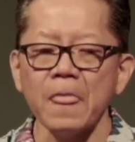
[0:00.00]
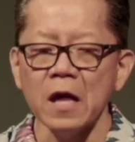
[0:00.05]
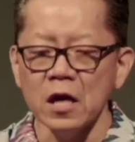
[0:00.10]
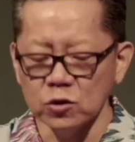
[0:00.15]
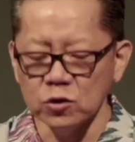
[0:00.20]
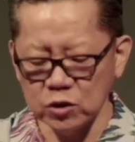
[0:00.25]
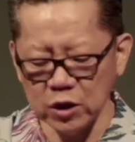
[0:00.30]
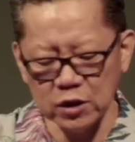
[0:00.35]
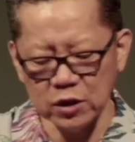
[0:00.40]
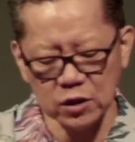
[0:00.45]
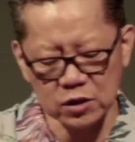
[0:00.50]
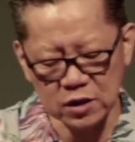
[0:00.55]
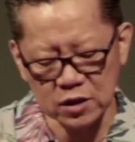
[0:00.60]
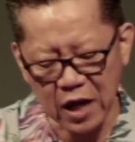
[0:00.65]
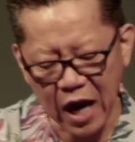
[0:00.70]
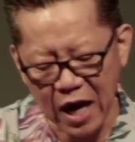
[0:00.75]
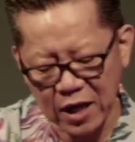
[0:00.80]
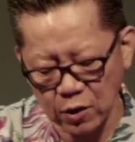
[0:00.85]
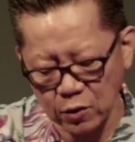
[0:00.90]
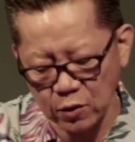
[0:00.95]
Jesus
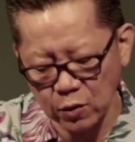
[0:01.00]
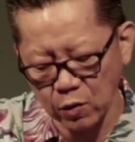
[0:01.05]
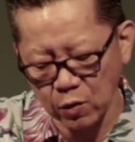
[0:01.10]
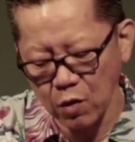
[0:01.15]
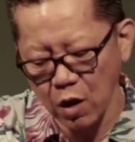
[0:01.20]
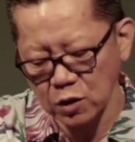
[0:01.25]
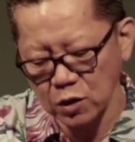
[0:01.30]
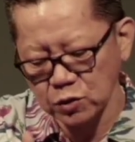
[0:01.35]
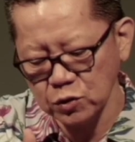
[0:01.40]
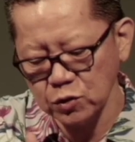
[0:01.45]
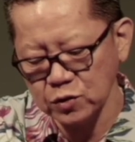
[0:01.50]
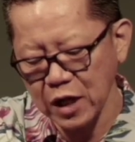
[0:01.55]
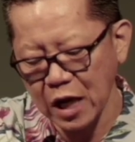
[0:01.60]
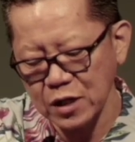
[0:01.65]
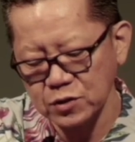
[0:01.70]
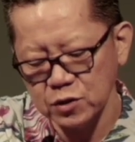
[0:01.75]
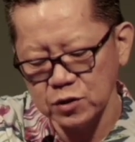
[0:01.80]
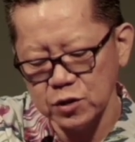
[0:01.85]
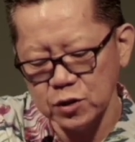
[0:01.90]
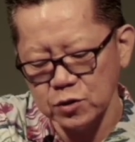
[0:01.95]
died on the cross
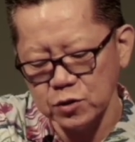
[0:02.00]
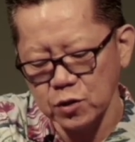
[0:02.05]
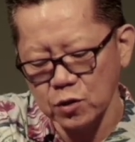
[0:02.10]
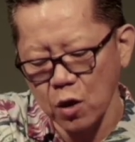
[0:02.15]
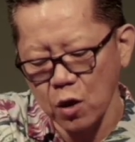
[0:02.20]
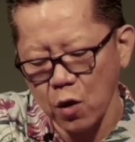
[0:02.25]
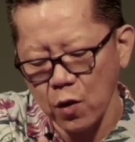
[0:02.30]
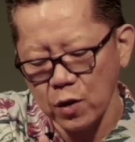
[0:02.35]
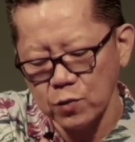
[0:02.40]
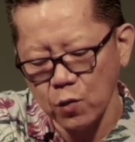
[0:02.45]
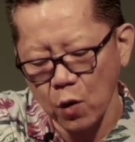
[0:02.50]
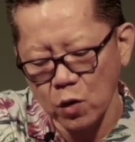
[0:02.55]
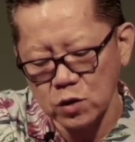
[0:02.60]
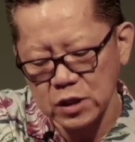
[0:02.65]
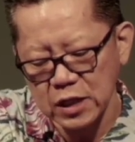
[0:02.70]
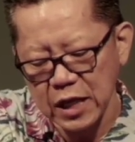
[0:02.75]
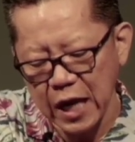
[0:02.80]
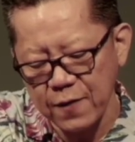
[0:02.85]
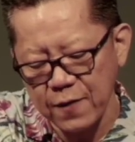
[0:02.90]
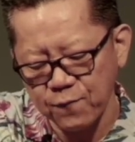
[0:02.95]
2,000 years ago and rose
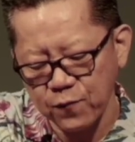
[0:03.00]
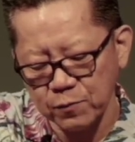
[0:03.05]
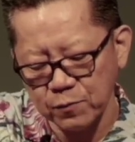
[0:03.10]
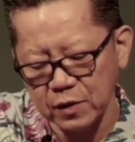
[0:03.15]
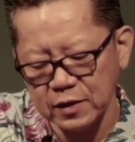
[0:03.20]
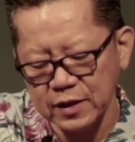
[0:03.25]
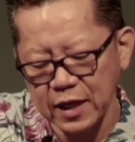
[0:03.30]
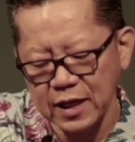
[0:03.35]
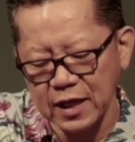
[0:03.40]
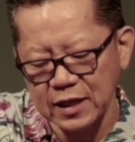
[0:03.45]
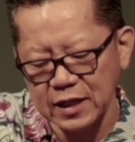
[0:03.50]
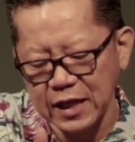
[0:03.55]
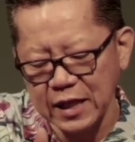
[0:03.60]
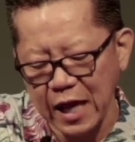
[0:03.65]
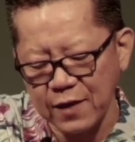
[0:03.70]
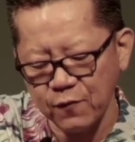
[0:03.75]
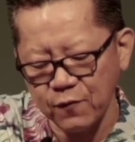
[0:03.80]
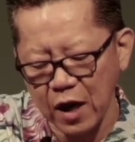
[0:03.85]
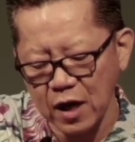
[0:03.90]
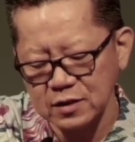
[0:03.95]
again from the dead and
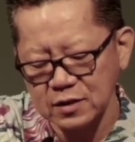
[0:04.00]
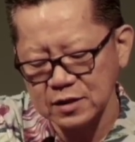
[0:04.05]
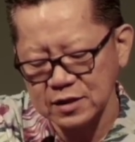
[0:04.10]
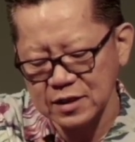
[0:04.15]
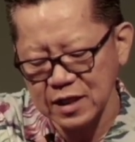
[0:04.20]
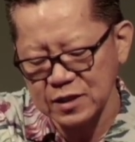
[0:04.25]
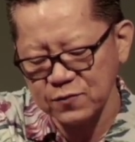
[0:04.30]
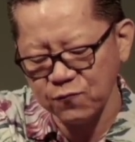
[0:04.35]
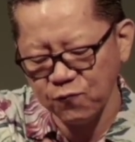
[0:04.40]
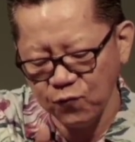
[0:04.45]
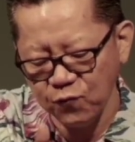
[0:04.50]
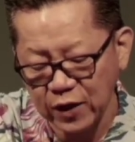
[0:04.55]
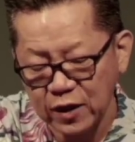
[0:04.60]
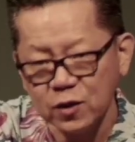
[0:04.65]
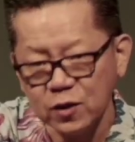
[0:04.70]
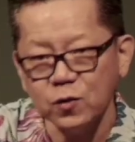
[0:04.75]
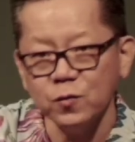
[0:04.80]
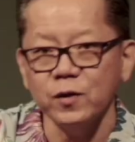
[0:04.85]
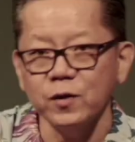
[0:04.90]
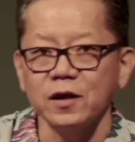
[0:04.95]
gave us this
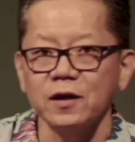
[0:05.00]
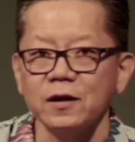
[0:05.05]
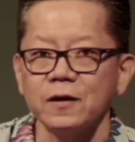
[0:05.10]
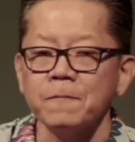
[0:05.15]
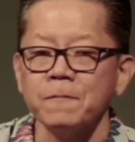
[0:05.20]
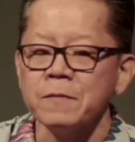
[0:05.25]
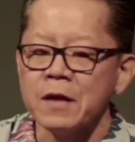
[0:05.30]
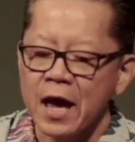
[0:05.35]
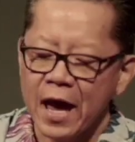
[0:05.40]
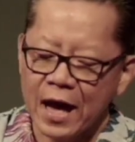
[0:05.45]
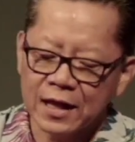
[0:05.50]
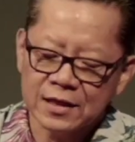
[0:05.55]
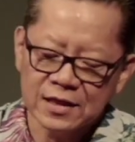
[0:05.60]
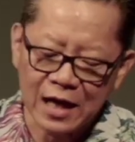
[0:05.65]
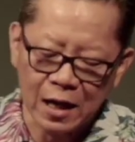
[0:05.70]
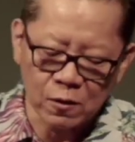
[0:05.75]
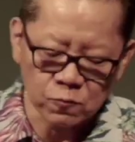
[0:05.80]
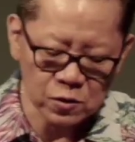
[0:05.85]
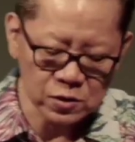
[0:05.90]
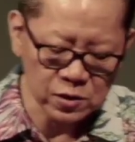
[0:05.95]
victory. And
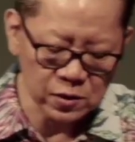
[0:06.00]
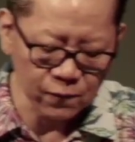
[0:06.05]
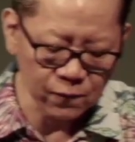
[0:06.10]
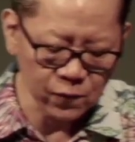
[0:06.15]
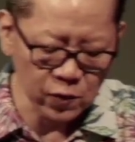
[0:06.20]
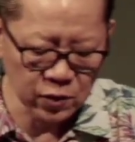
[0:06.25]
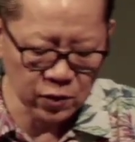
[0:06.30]
thousands of years